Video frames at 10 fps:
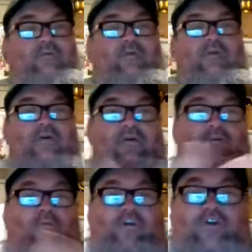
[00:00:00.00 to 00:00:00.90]
Well,
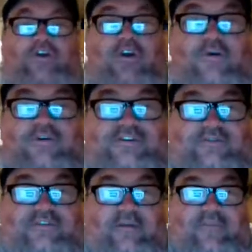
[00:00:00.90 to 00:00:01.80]
and you could always do
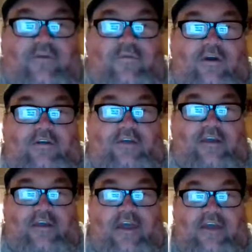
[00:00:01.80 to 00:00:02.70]
something where you're
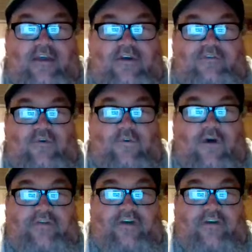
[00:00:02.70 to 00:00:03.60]
like, hey, if you
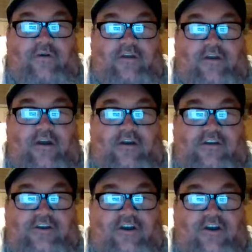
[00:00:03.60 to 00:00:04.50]
want the glow in the dark,
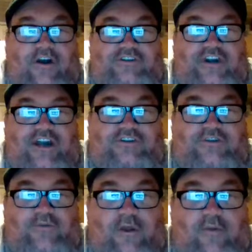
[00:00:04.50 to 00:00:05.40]
it's going to cost you an extra
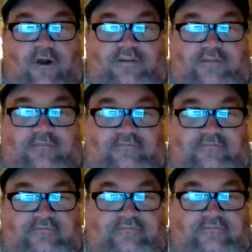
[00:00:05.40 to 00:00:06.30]
$20.
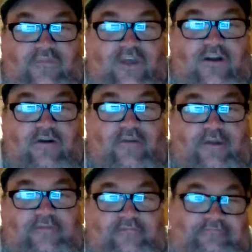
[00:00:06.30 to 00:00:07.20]
You know what I
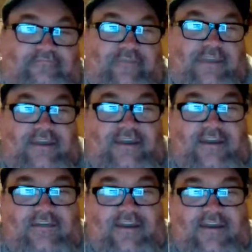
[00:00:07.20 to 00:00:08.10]
mean?
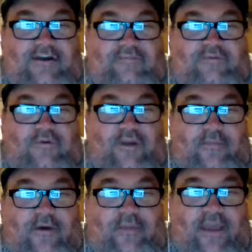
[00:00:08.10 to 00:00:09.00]
and then you don't have to worry
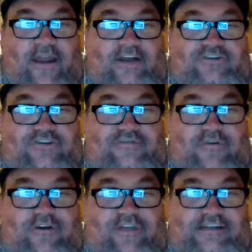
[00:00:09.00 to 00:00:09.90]
about paying extra
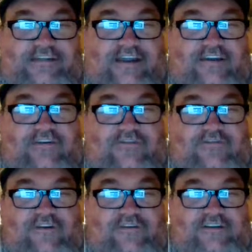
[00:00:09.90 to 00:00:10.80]
for it. They send it to you
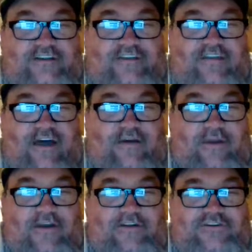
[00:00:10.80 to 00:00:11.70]
first, and then that
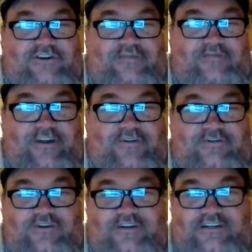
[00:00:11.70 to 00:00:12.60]
way here's your,
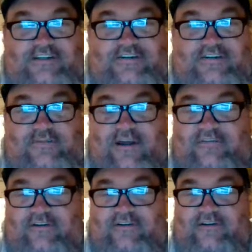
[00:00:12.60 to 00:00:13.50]
choices or whatever.